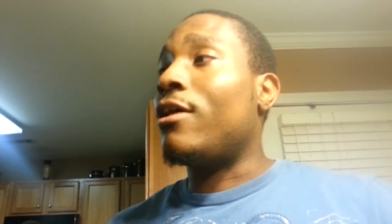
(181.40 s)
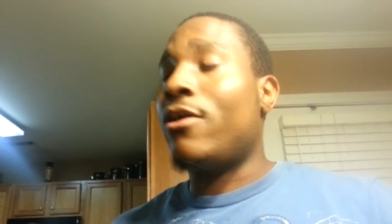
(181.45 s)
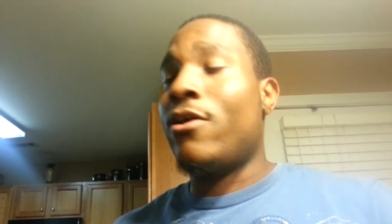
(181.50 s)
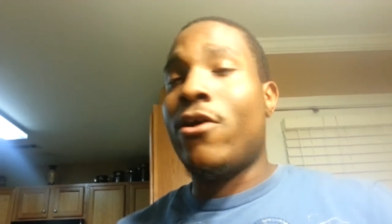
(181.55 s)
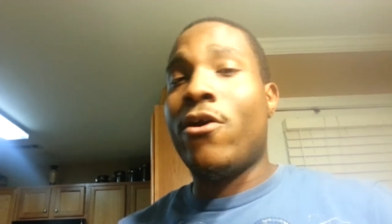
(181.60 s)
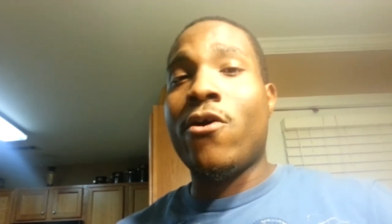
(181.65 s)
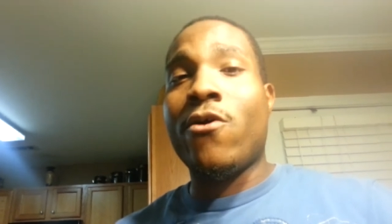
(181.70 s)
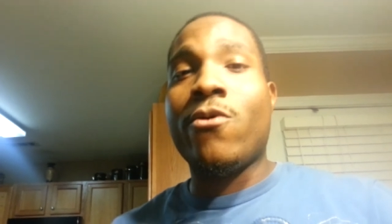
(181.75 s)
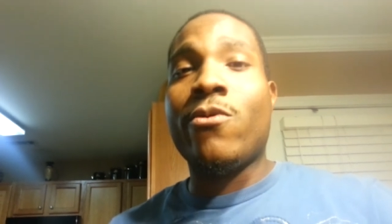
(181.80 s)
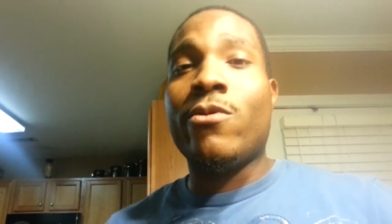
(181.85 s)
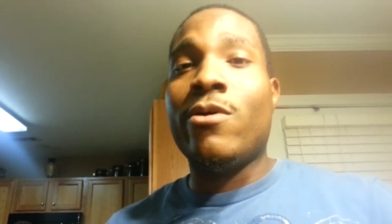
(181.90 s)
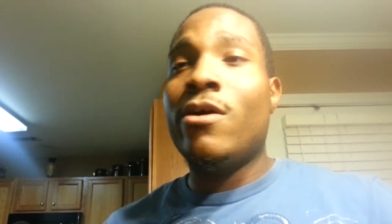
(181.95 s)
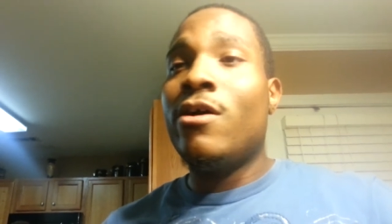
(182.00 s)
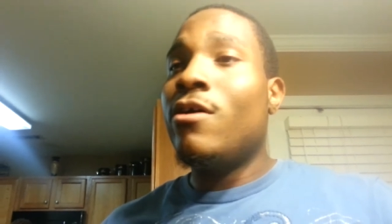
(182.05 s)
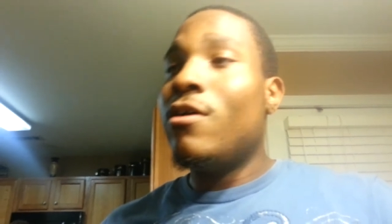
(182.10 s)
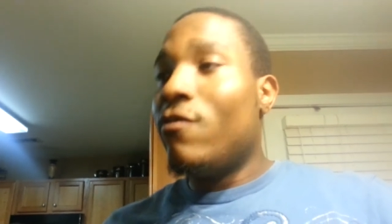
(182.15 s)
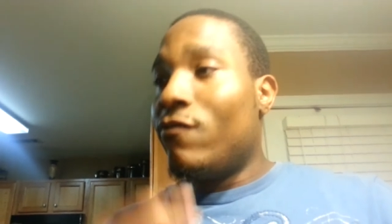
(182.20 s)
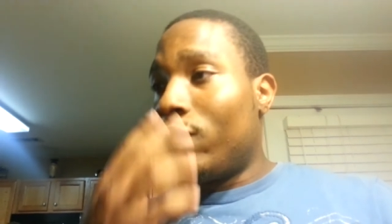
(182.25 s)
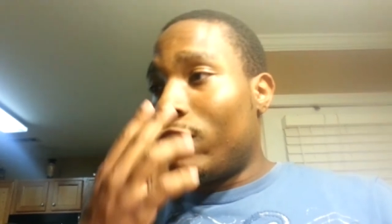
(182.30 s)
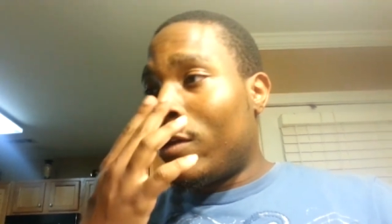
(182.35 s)
I heard
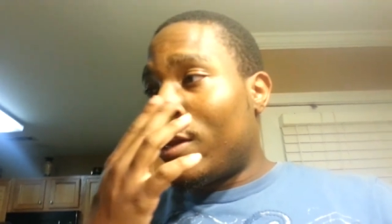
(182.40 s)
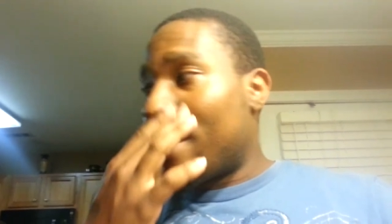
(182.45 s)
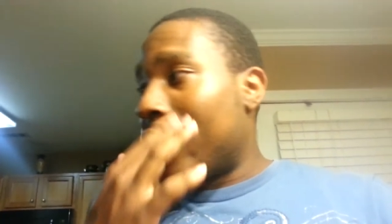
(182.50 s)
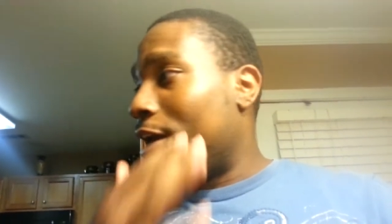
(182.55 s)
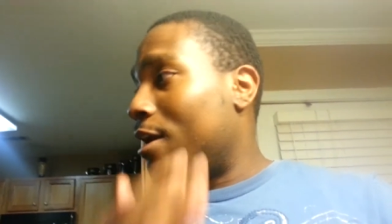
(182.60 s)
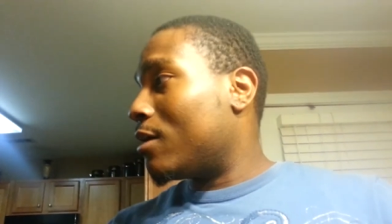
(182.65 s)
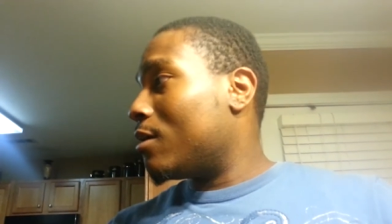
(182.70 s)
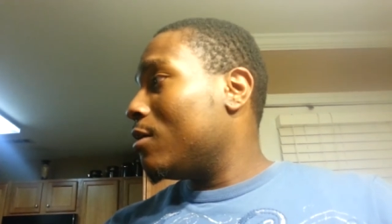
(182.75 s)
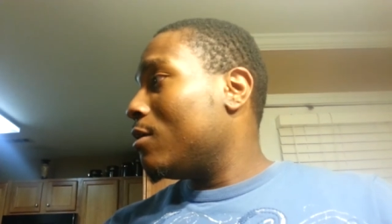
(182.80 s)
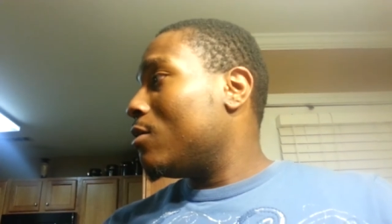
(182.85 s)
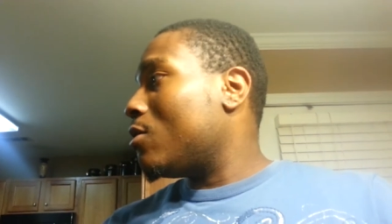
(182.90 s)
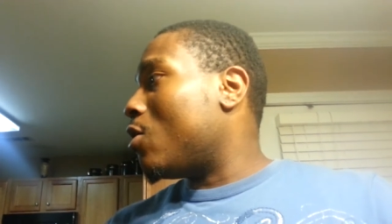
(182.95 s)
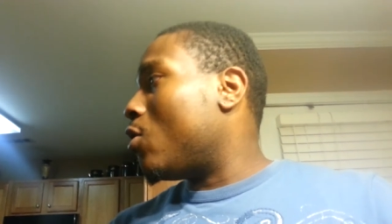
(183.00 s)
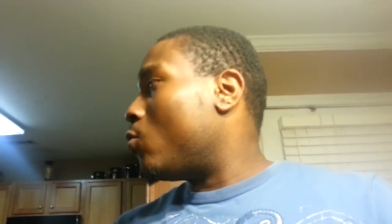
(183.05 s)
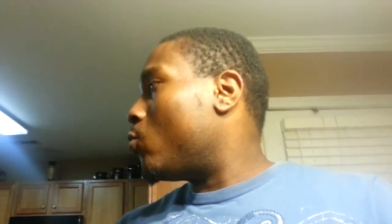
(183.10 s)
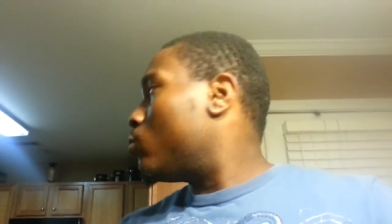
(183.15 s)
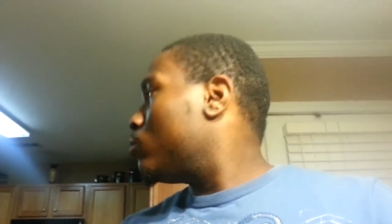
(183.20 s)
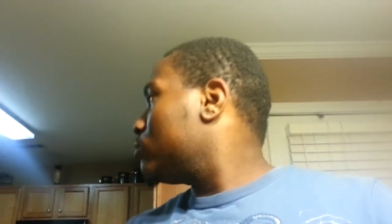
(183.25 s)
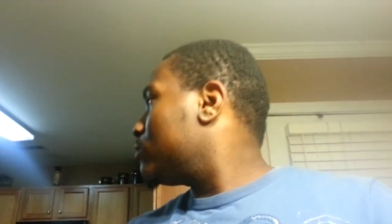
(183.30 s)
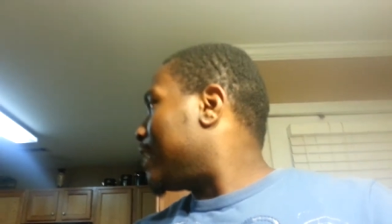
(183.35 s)
for like
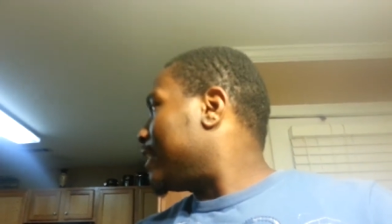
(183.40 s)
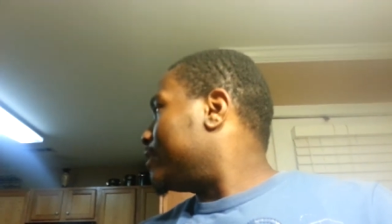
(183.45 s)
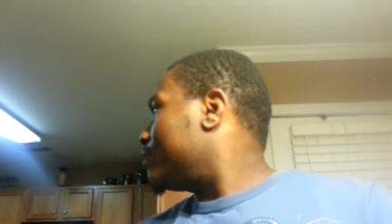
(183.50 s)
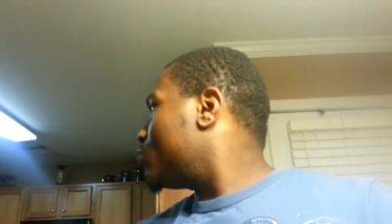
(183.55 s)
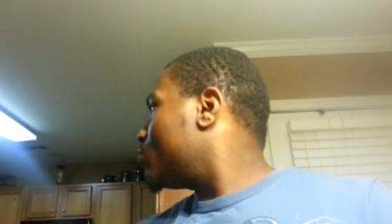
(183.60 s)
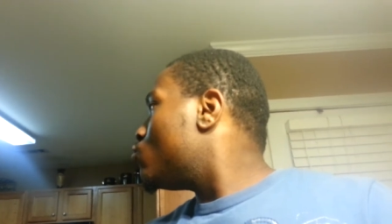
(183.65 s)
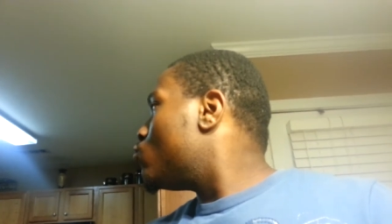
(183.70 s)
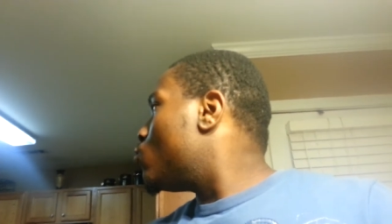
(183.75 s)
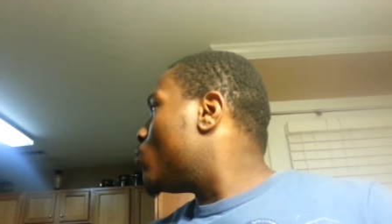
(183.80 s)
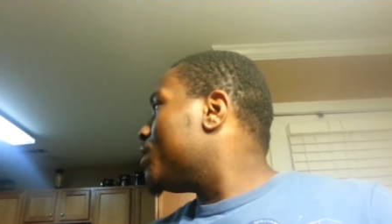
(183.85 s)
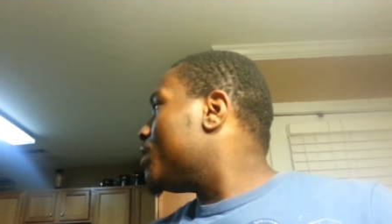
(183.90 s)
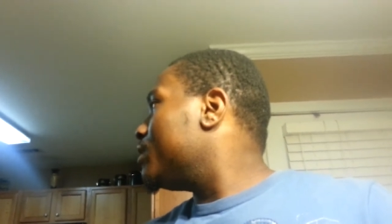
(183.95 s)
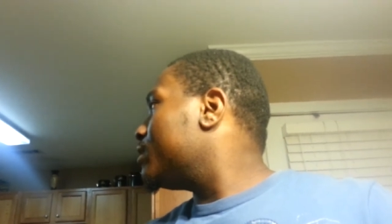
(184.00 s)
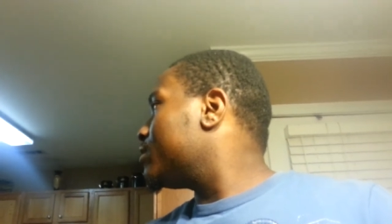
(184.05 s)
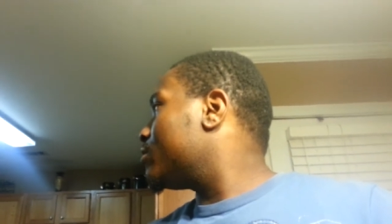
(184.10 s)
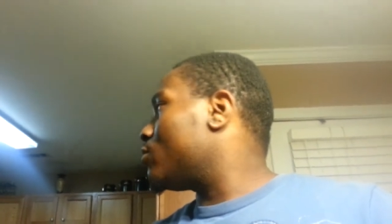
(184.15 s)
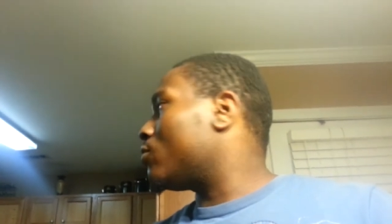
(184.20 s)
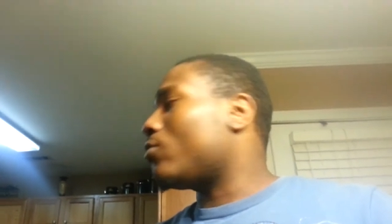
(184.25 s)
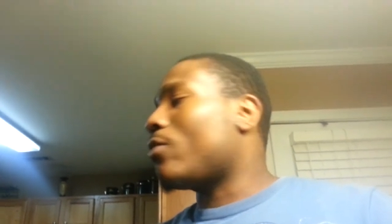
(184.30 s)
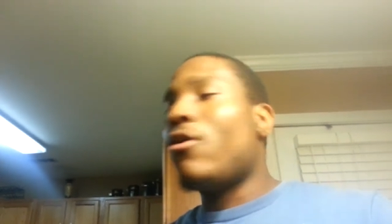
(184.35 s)
oh, like two weeks
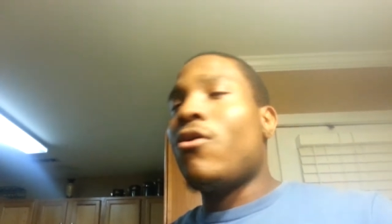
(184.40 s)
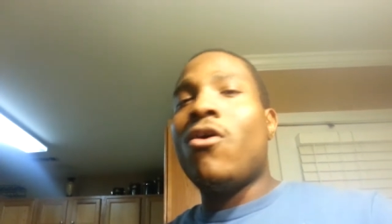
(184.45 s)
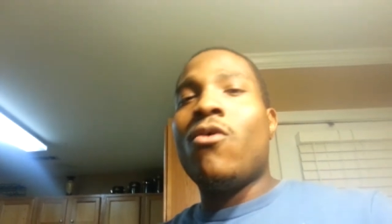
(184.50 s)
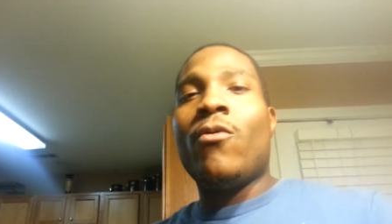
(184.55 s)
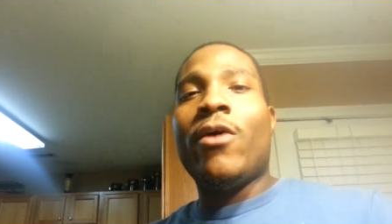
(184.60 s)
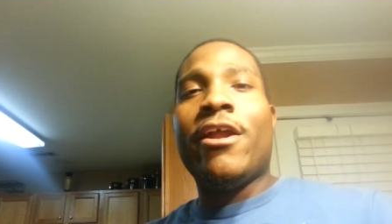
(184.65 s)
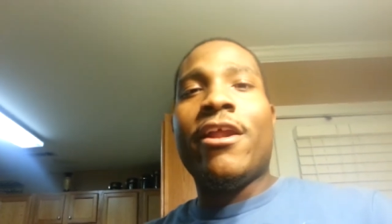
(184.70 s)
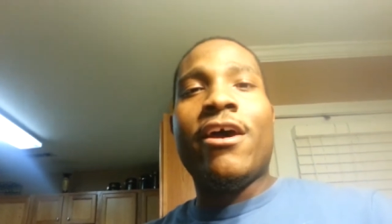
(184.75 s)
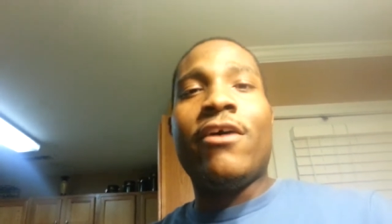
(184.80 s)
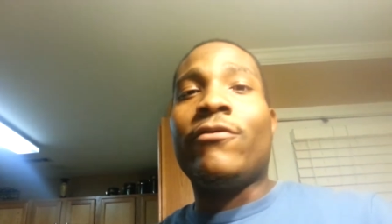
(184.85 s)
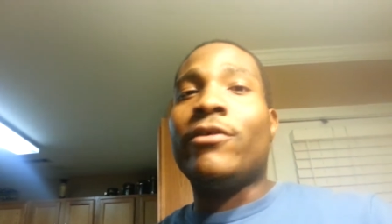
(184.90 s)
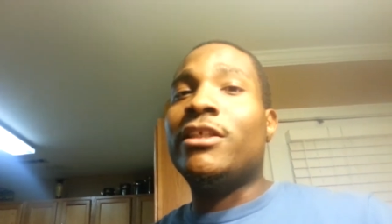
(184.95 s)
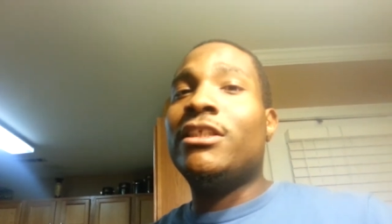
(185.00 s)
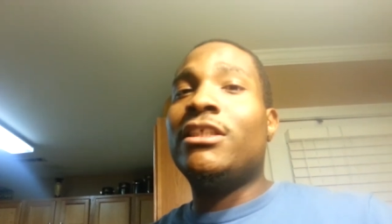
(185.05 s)
in a row or whatever.